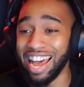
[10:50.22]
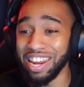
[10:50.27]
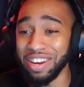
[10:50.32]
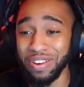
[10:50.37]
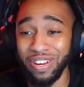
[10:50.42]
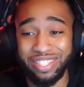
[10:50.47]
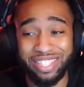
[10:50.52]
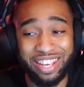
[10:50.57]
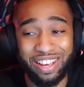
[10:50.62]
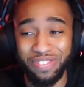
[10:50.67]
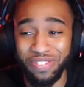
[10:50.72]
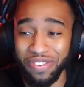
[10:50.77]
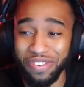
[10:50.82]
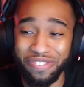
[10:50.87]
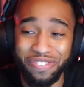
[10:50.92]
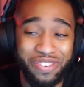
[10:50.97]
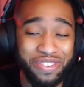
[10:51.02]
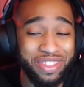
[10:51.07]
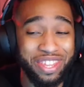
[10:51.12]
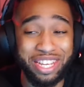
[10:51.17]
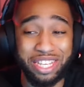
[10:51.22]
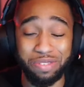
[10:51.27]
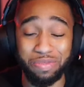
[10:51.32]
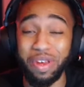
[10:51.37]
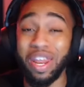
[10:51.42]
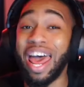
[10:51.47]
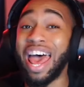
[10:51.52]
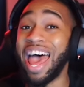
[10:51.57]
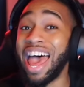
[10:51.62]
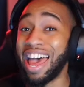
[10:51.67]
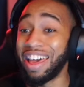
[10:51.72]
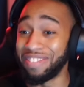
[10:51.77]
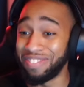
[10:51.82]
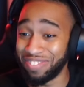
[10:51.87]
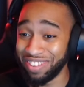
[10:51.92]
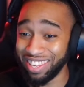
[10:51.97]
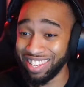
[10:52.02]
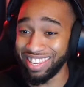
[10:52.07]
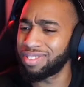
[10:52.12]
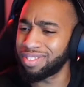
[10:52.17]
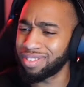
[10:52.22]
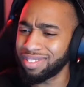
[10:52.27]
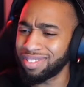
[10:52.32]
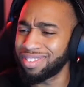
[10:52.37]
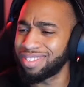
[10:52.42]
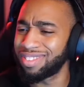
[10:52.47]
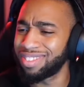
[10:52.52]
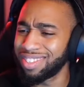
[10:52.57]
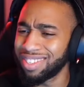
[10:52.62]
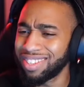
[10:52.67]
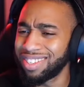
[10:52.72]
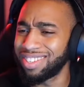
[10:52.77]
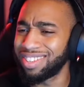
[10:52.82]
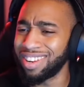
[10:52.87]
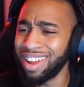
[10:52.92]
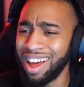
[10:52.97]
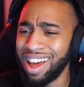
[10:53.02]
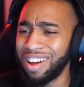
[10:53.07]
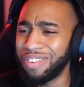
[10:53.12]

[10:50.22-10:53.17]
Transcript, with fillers: know I said for a few things, but heavy. Not